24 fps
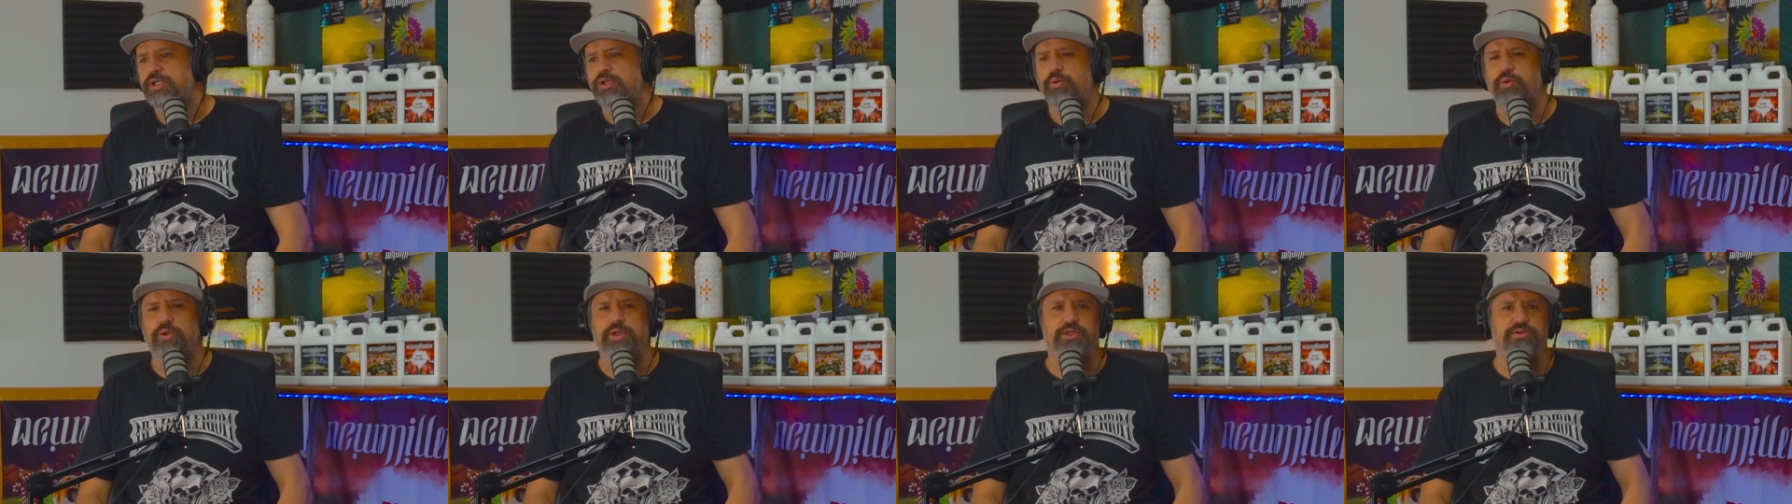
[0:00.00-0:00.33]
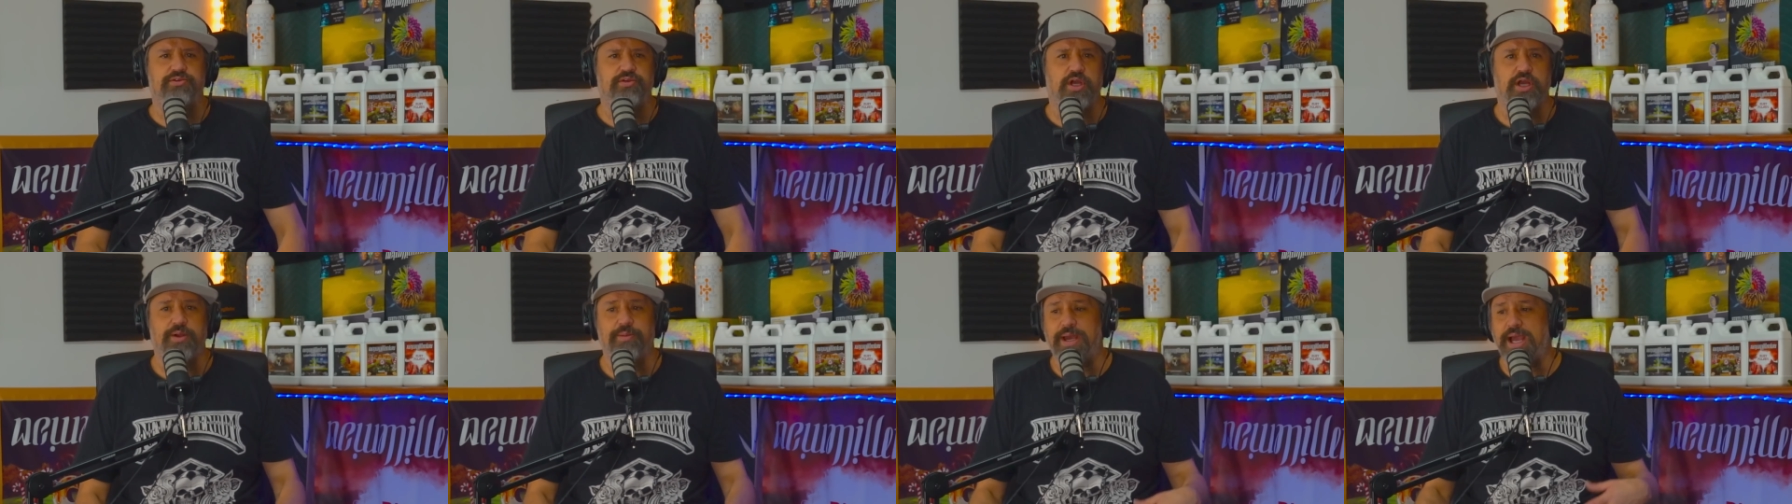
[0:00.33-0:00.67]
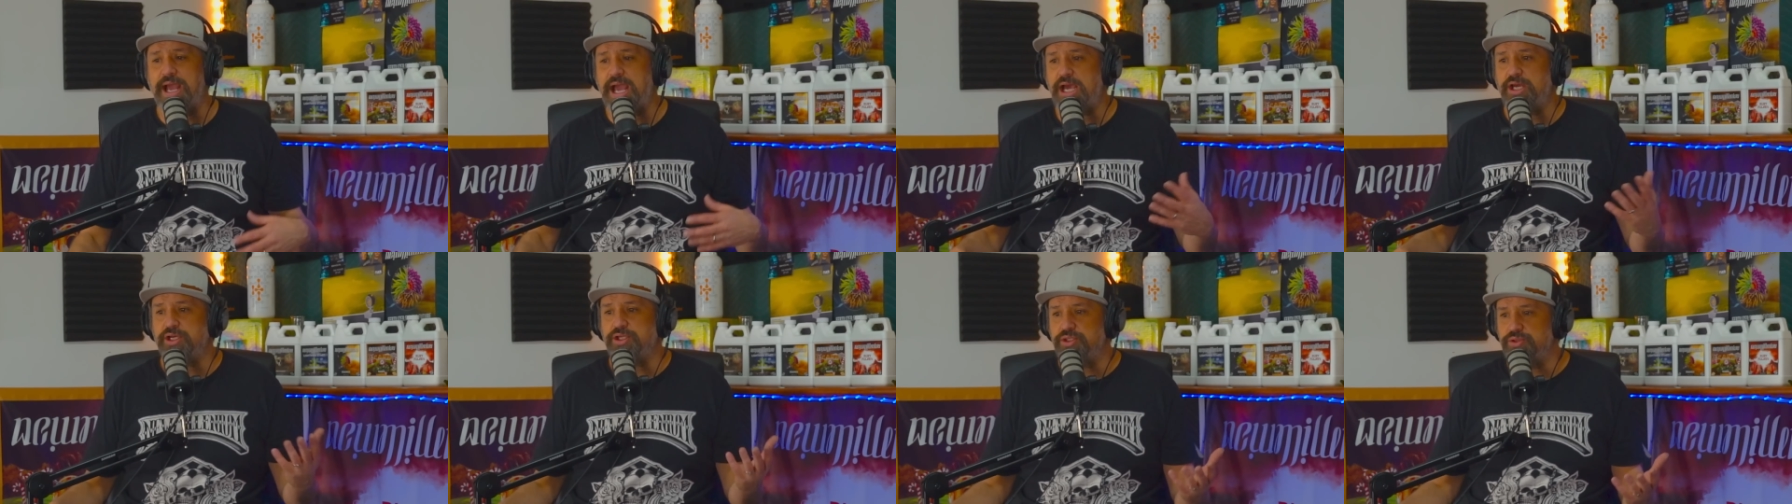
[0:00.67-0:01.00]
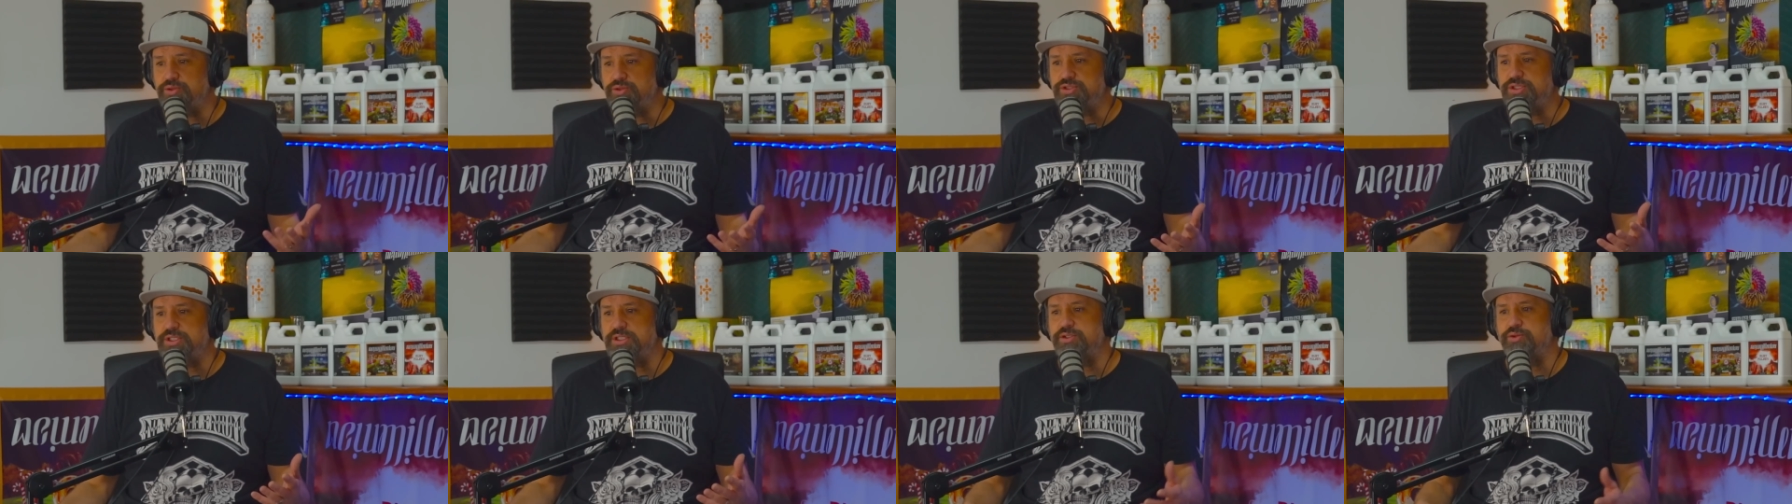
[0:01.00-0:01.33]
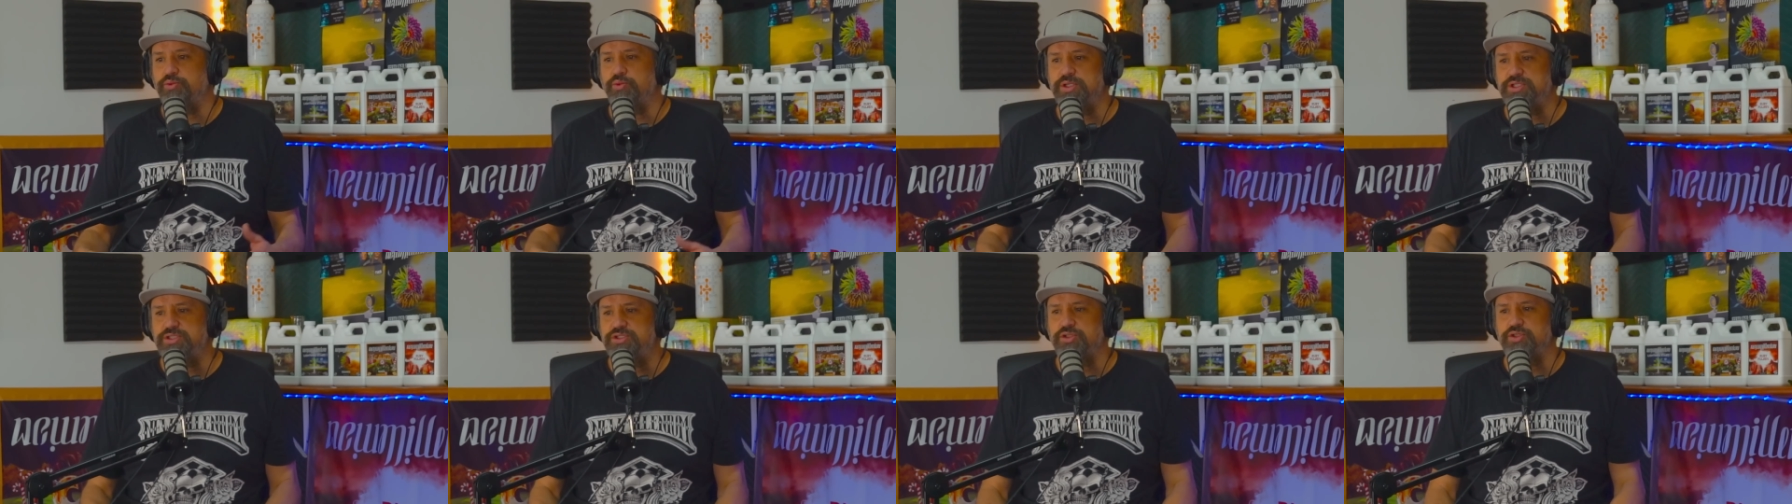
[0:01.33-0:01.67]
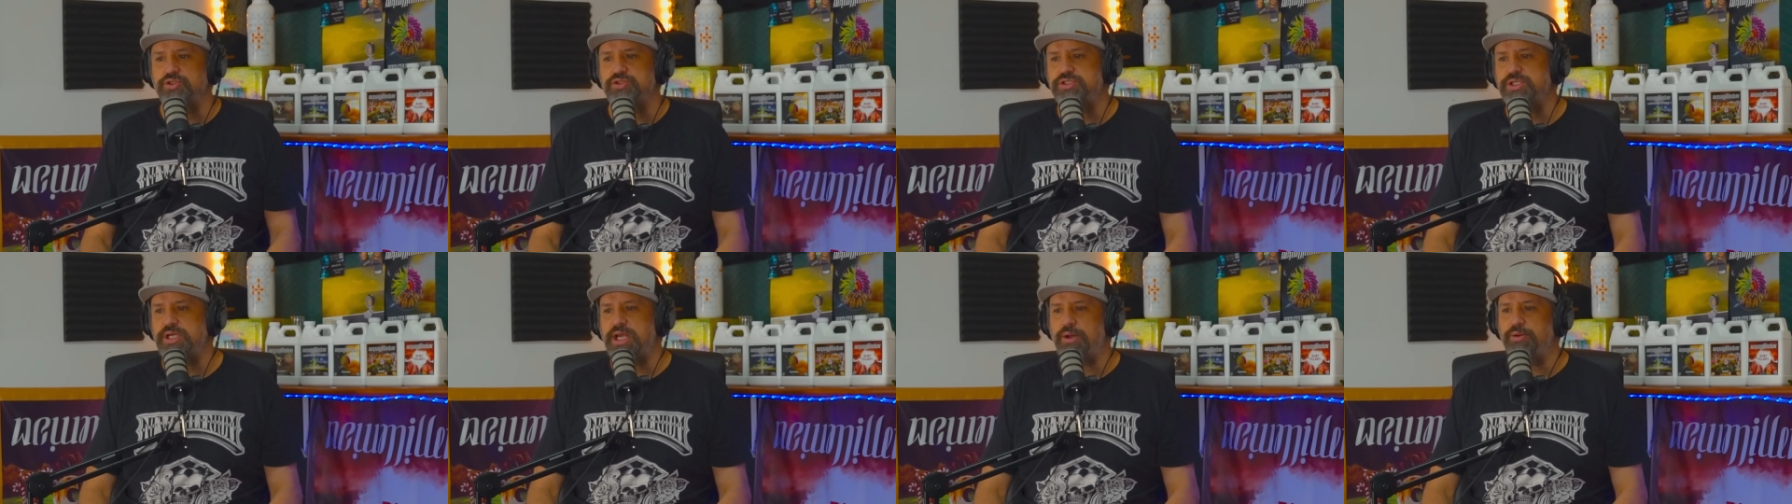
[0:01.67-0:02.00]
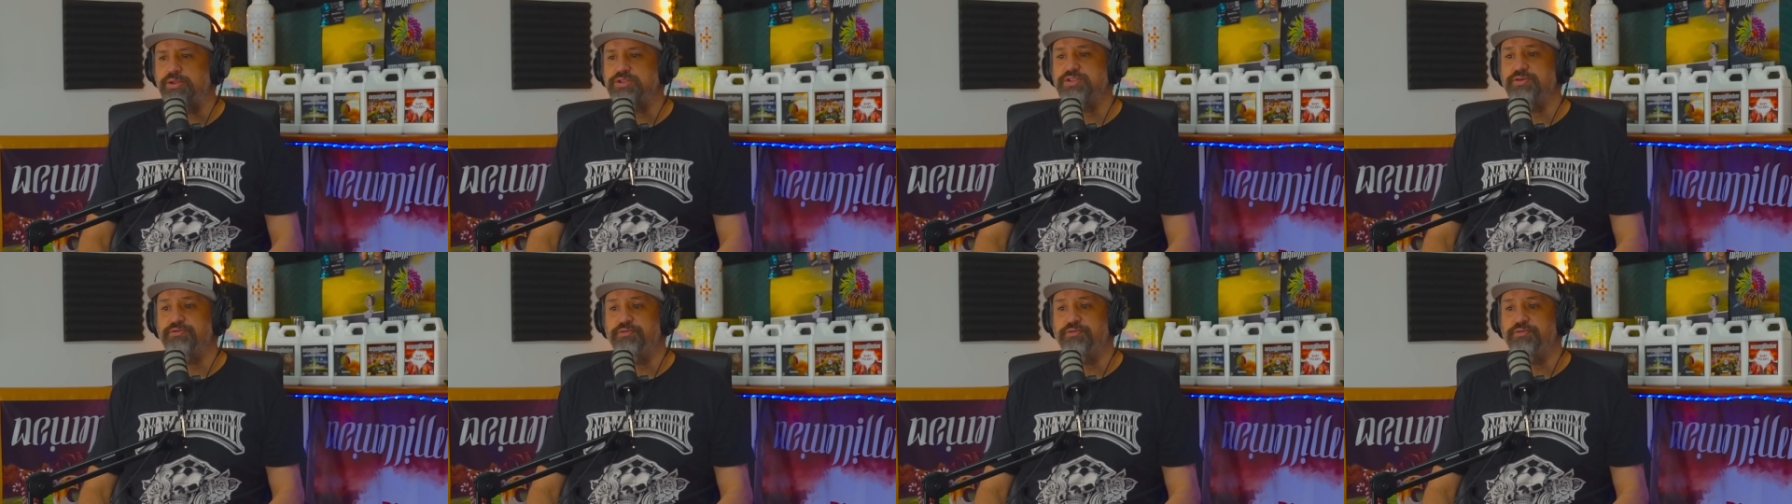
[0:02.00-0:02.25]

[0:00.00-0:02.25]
We're going to talk about how to use it and research how it's